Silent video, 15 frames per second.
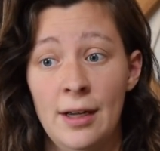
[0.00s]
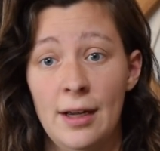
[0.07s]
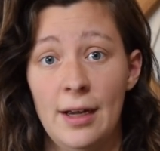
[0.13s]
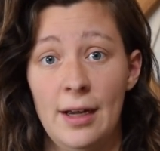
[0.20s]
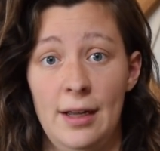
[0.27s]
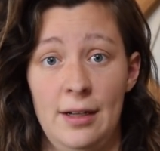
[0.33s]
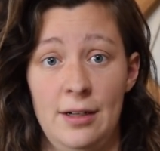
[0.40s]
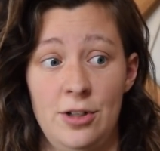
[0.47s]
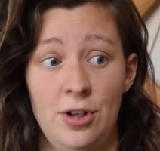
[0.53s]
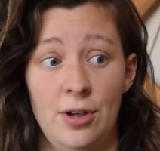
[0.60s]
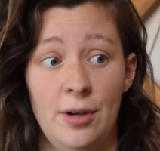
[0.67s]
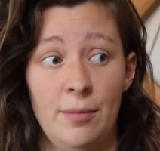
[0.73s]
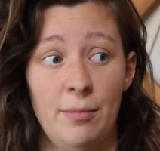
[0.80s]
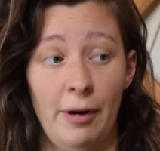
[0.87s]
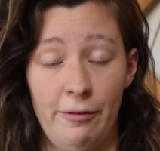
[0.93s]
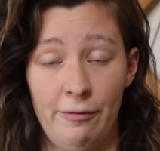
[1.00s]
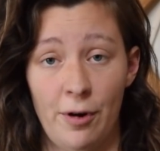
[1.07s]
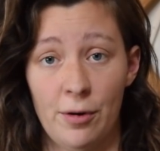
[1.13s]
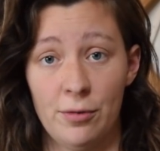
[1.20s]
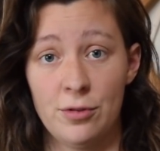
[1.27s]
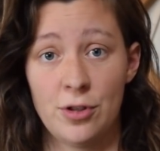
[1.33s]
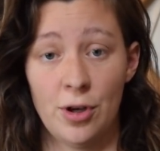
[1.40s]
and my
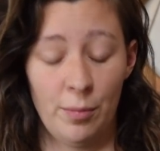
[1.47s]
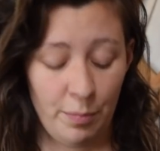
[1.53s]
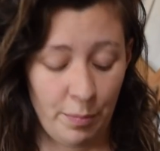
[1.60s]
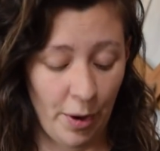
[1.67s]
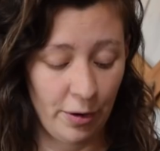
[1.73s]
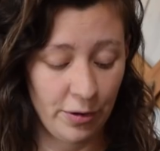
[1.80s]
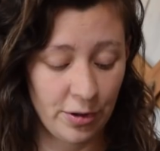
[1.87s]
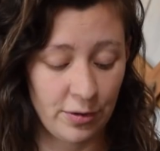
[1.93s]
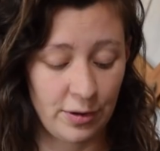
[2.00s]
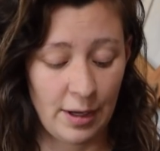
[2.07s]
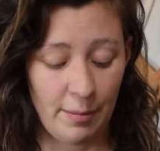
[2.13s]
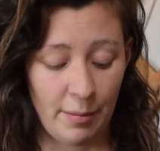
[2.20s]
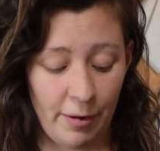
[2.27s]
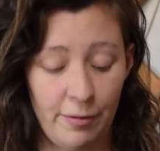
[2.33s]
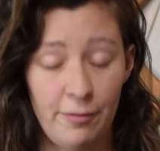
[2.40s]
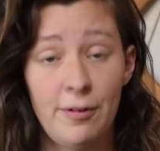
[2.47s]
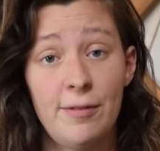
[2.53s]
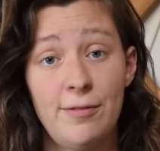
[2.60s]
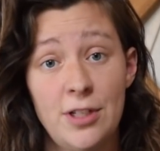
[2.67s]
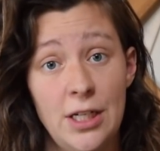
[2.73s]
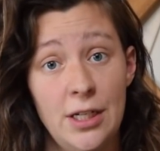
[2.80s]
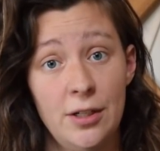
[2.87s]
phone. So both of them are
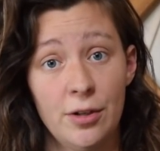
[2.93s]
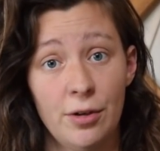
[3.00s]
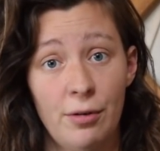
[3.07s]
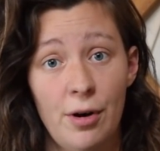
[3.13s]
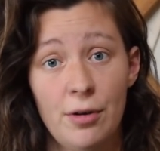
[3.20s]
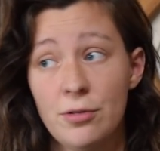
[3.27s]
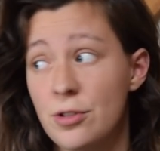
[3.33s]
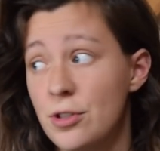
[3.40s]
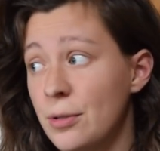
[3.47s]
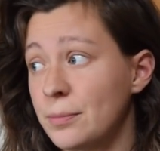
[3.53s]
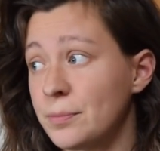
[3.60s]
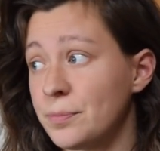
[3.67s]
15 euros.